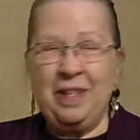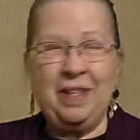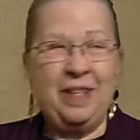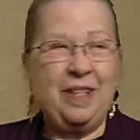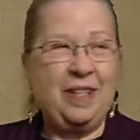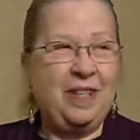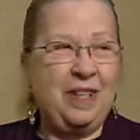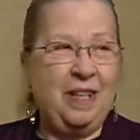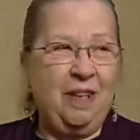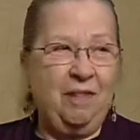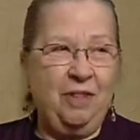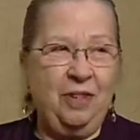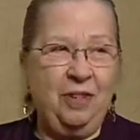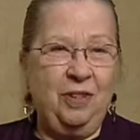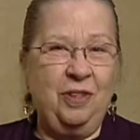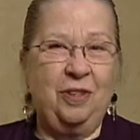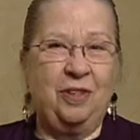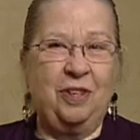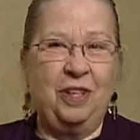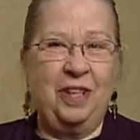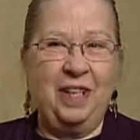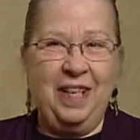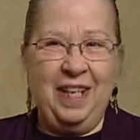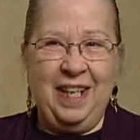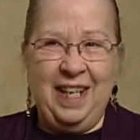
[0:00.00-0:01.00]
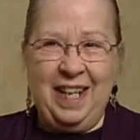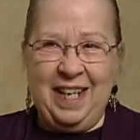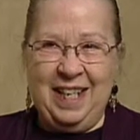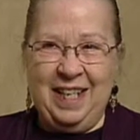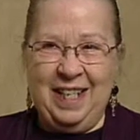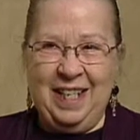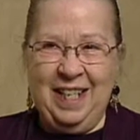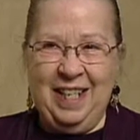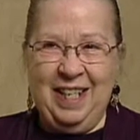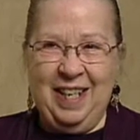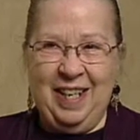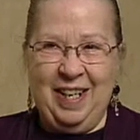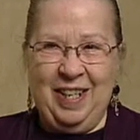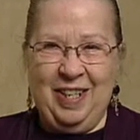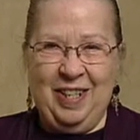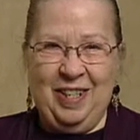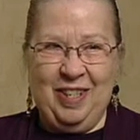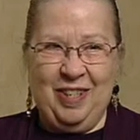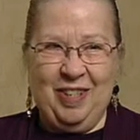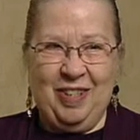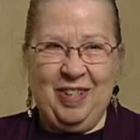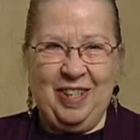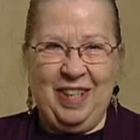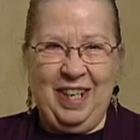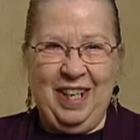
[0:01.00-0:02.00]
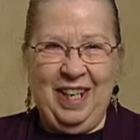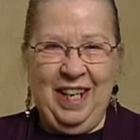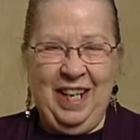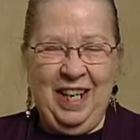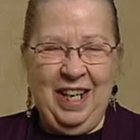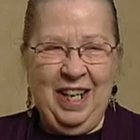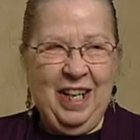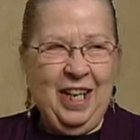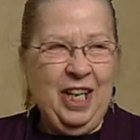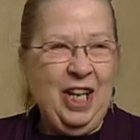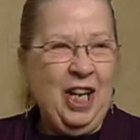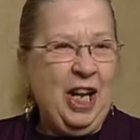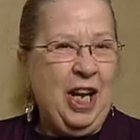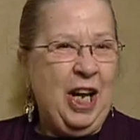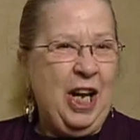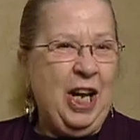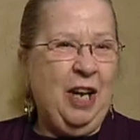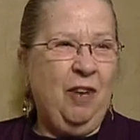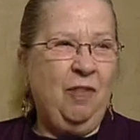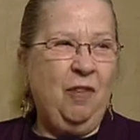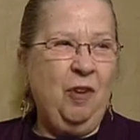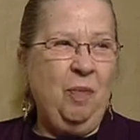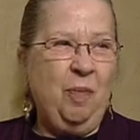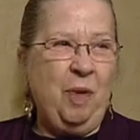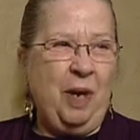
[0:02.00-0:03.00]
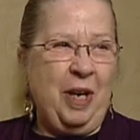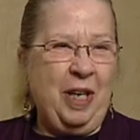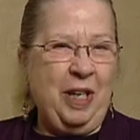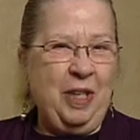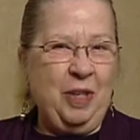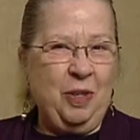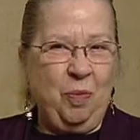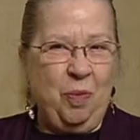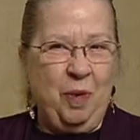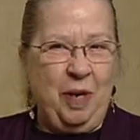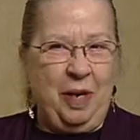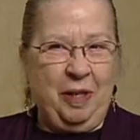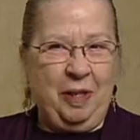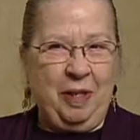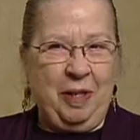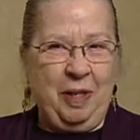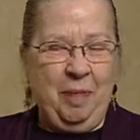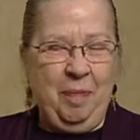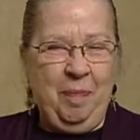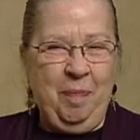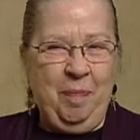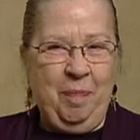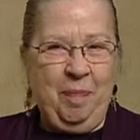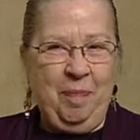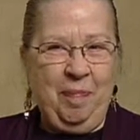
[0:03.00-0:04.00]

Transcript: 7:30 again to 9:30. Everybody's welcome.